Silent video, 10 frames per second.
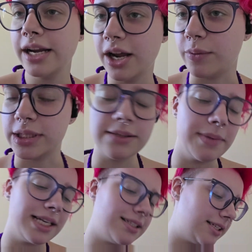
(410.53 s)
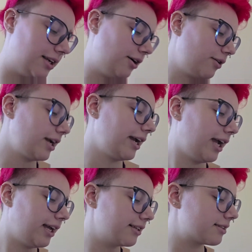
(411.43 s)
I know it's messy,
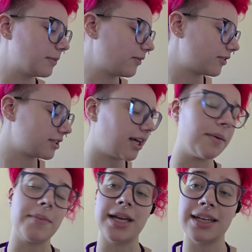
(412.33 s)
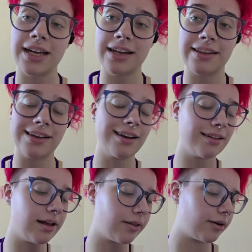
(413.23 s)
okay? This is my first time making anything
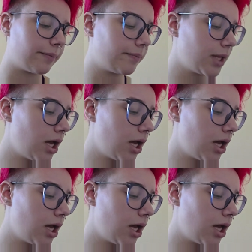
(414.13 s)
out of leather.